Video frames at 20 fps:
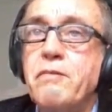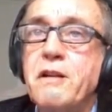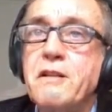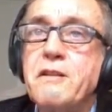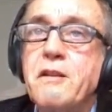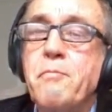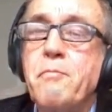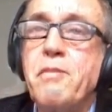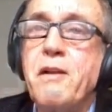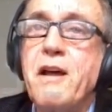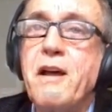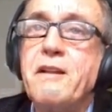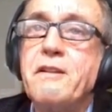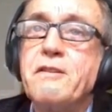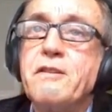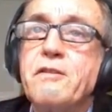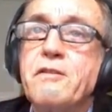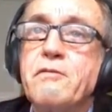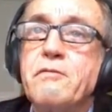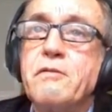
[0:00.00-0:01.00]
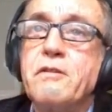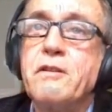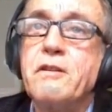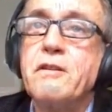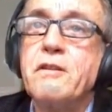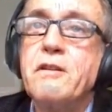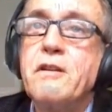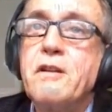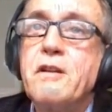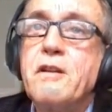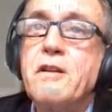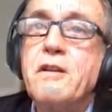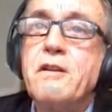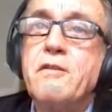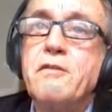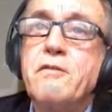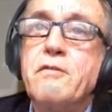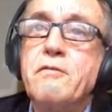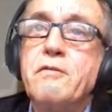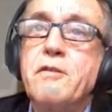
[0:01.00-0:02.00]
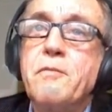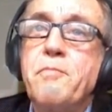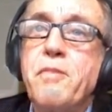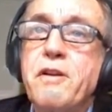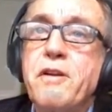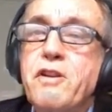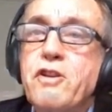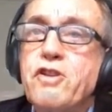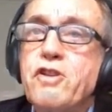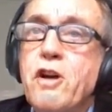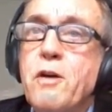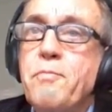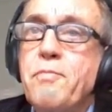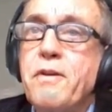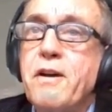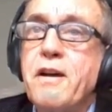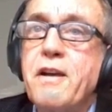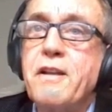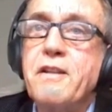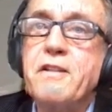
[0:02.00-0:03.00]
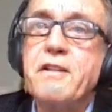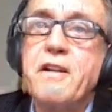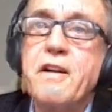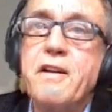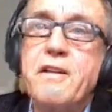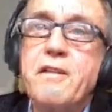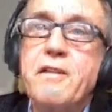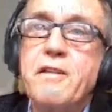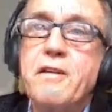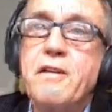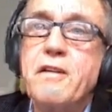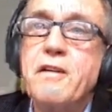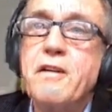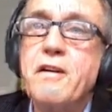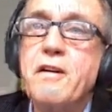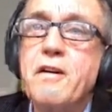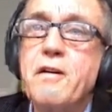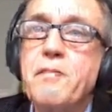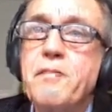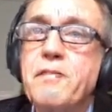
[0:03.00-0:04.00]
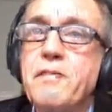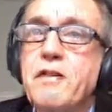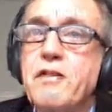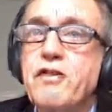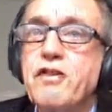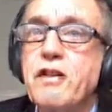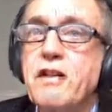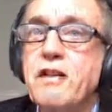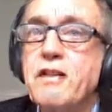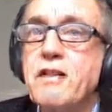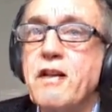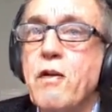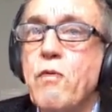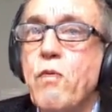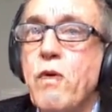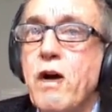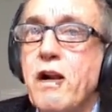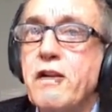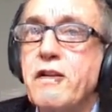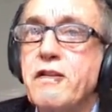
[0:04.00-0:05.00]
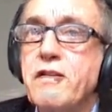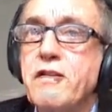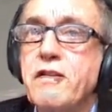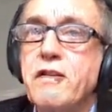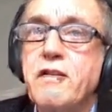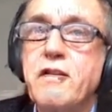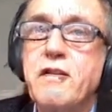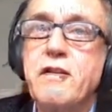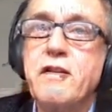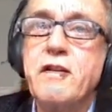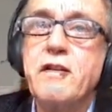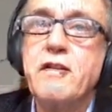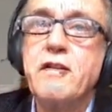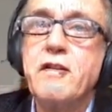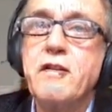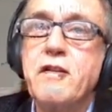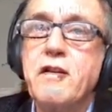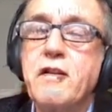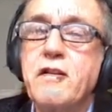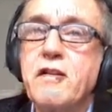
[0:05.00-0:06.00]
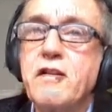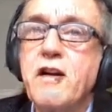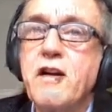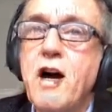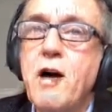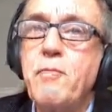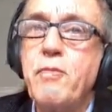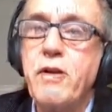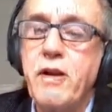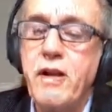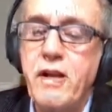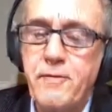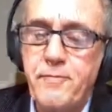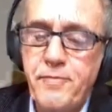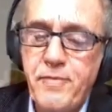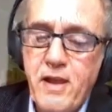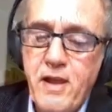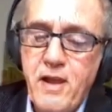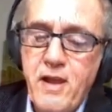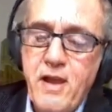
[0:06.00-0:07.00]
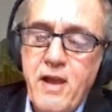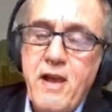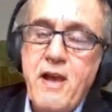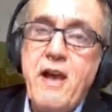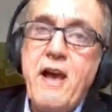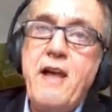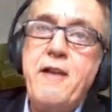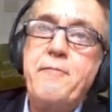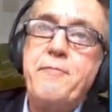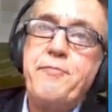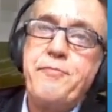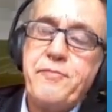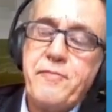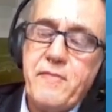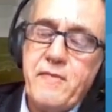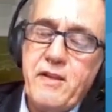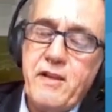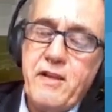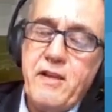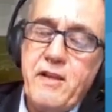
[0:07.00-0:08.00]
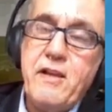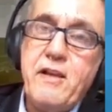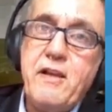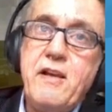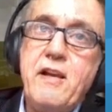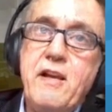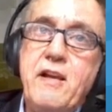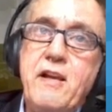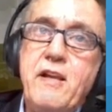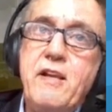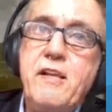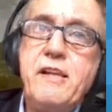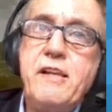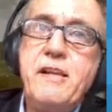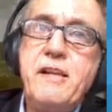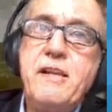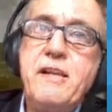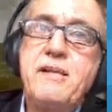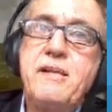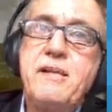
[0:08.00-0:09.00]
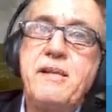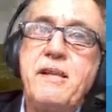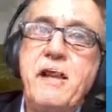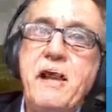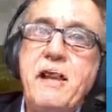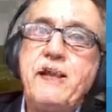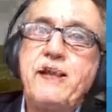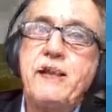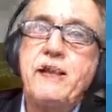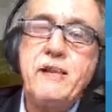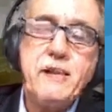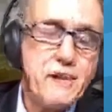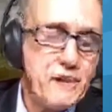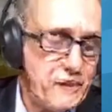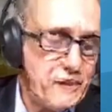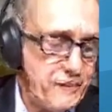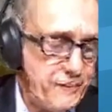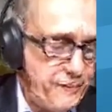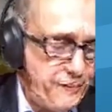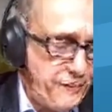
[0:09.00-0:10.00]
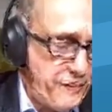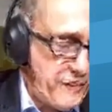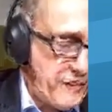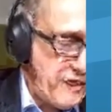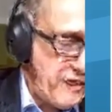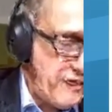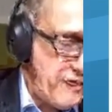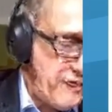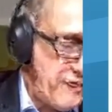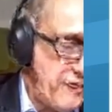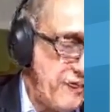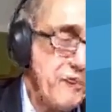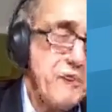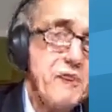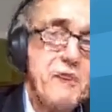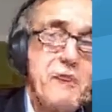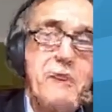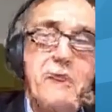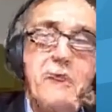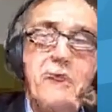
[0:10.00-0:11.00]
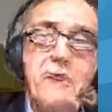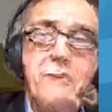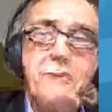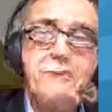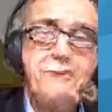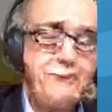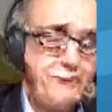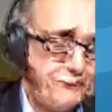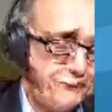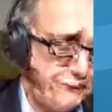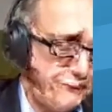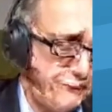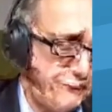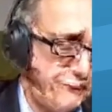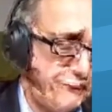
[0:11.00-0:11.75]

pressing plant to the body shop, and then the sheets are welded in the car body. And in all these stages, you